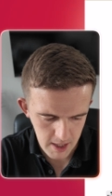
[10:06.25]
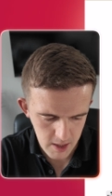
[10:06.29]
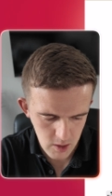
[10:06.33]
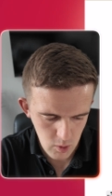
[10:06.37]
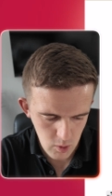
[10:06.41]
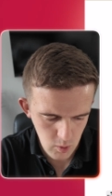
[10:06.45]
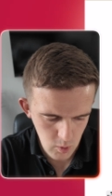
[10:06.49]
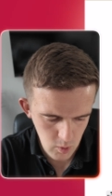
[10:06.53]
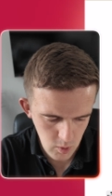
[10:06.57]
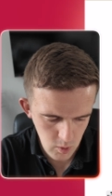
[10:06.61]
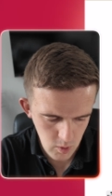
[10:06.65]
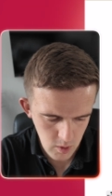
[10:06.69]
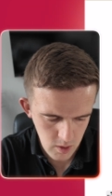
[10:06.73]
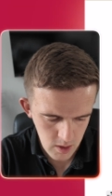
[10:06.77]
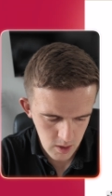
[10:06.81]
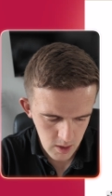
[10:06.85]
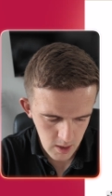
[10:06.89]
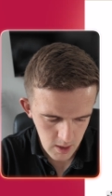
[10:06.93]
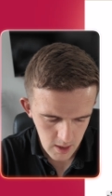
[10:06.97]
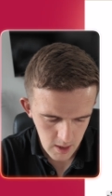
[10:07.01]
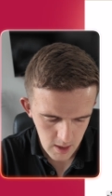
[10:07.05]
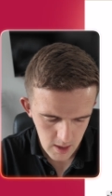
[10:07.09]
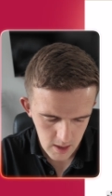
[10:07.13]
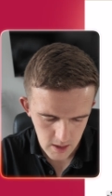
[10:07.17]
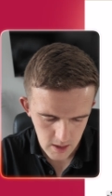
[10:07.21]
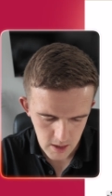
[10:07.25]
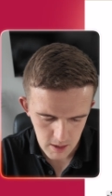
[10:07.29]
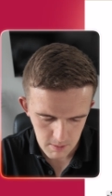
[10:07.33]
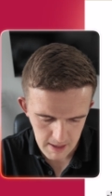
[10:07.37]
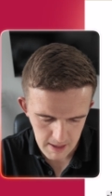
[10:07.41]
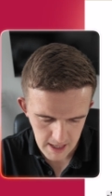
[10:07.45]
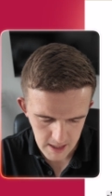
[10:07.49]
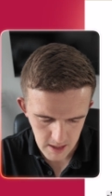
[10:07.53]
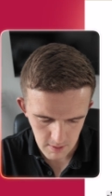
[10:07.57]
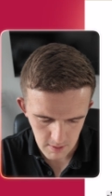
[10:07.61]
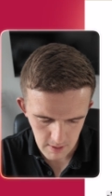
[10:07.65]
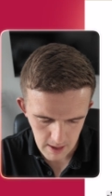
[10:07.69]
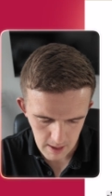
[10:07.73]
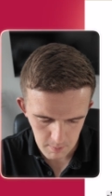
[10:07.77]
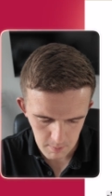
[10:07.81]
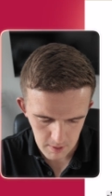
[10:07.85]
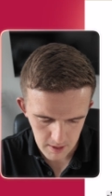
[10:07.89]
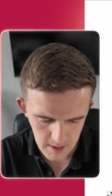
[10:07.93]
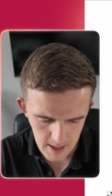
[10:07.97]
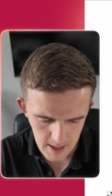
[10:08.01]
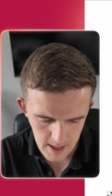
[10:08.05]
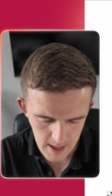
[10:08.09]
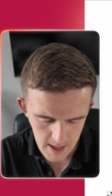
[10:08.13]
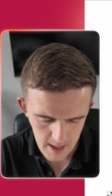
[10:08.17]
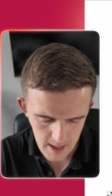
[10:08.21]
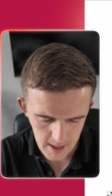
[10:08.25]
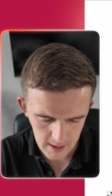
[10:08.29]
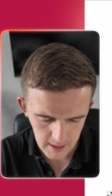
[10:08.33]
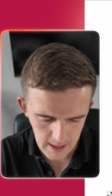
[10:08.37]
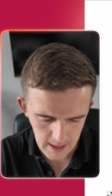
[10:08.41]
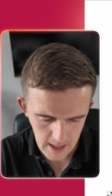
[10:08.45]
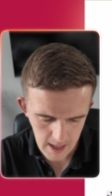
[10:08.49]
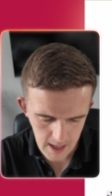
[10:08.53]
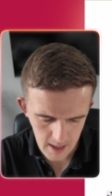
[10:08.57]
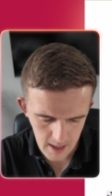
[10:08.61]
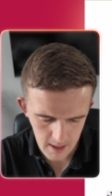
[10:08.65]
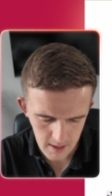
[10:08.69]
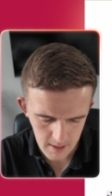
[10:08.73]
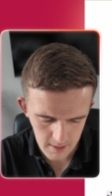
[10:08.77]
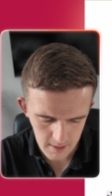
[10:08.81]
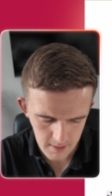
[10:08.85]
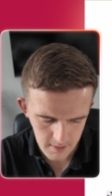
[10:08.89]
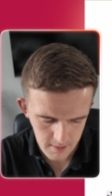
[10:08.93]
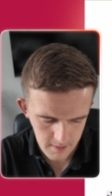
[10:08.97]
tools to mess around with that again.